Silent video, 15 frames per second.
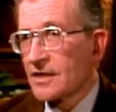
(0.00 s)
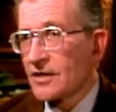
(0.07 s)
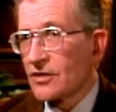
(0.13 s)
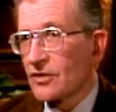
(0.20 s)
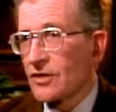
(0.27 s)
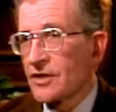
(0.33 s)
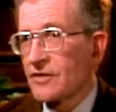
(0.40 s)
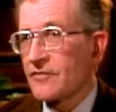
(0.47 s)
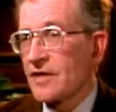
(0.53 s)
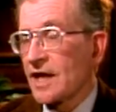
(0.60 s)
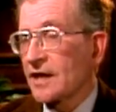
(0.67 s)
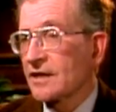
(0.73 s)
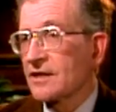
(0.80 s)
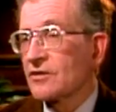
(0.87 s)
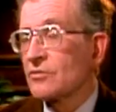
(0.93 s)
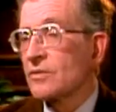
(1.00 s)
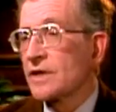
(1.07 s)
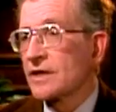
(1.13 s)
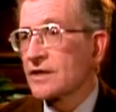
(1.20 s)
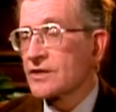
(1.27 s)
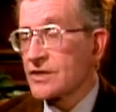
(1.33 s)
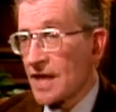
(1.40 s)
or the fact that
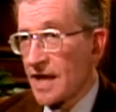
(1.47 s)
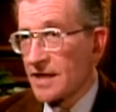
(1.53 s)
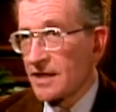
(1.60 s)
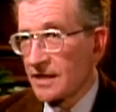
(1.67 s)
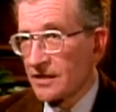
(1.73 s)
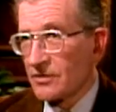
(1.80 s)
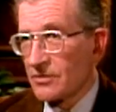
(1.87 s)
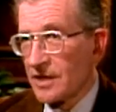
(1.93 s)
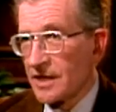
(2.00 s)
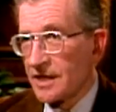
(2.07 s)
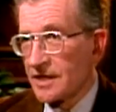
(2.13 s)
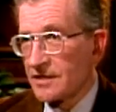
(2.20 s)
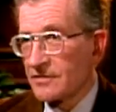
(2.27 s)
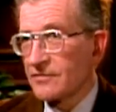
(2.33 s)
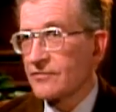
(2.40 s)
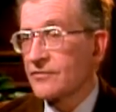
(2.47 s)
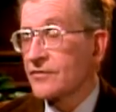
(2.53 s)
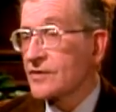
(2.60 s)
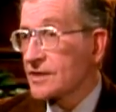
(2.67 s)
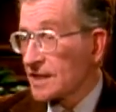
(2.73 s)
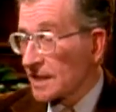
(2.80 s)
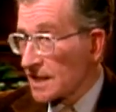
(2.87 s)
we're standing in the way of
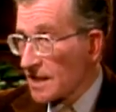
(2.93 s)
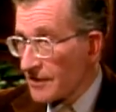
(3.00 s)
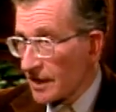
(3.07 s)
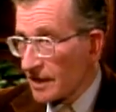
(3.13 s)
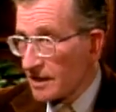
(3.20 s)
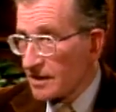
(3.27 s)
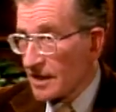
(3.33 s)
significant,